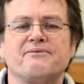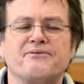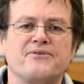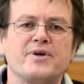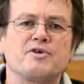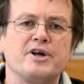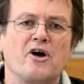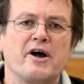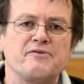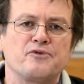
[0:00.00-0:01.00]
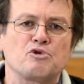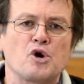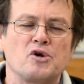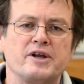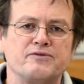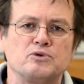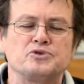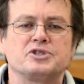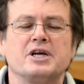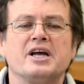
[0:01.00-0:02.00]
very high varroa
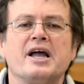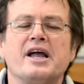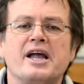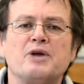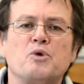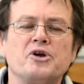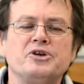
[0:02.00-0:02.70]
levels. And what